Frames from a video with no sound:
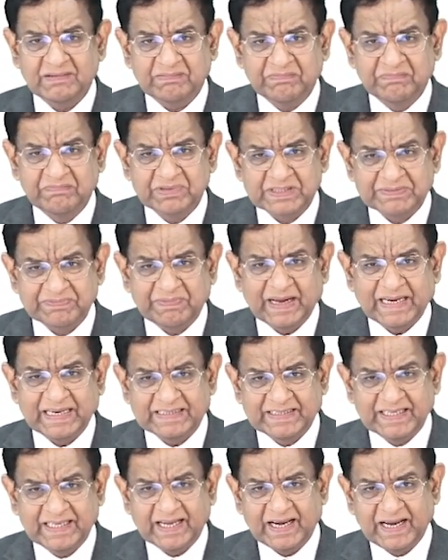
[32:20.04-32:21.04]
smell
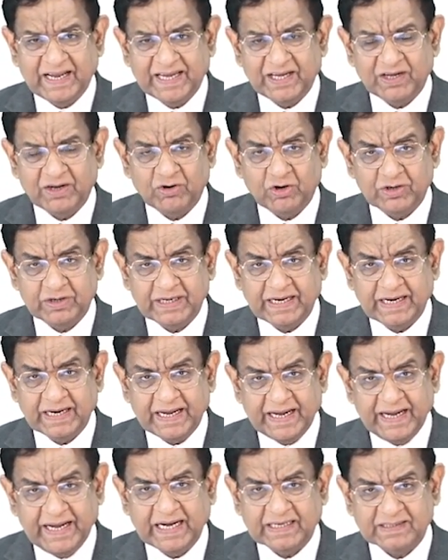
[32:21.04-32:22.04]
is there like rotten
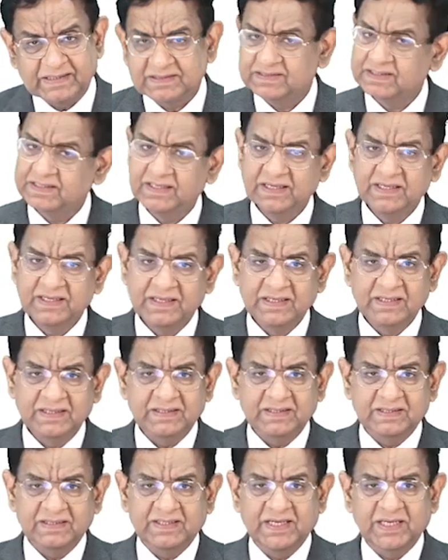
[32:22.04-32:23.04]
eggs,
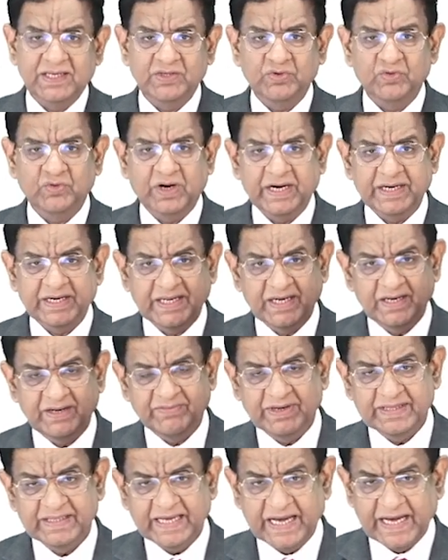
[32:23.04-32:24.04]
then you are dealing
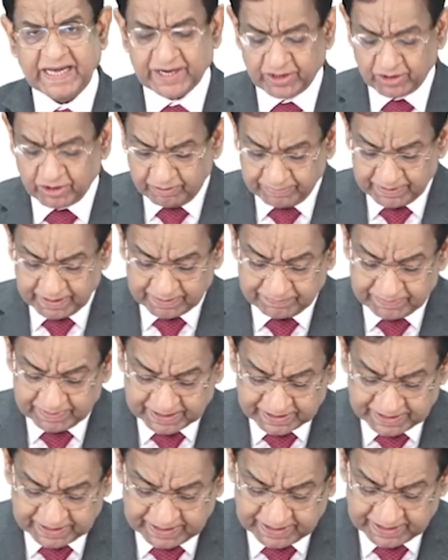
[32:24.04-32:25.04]
with anaerobic
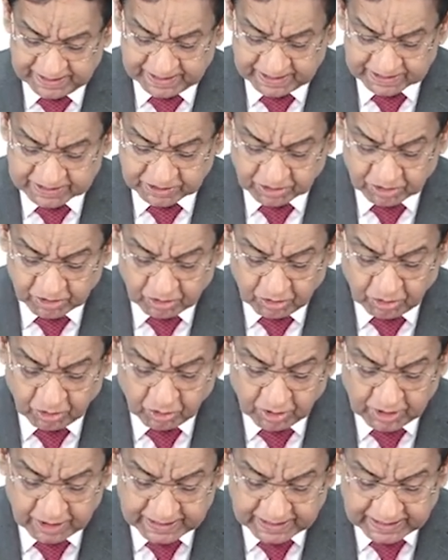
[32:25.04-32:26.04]
bacteria. The
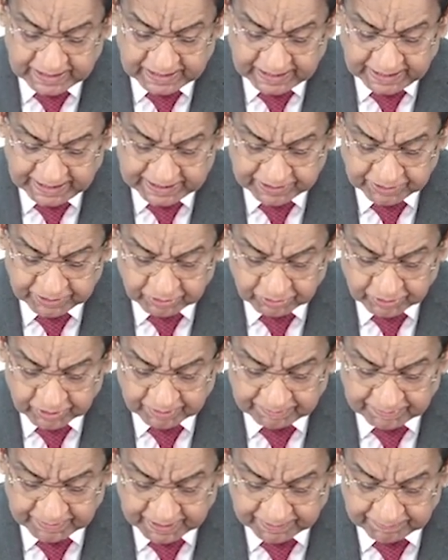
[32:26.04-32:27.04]
golden line to
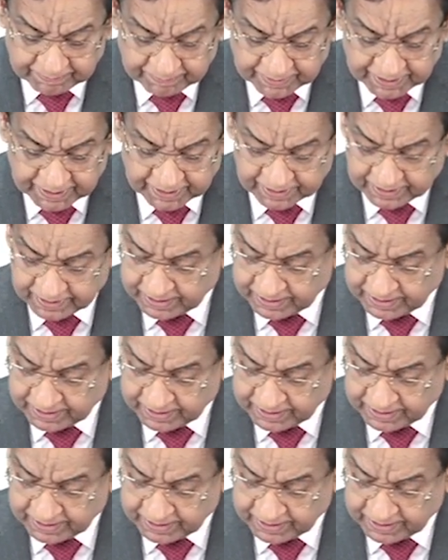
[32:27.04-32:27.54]
remember.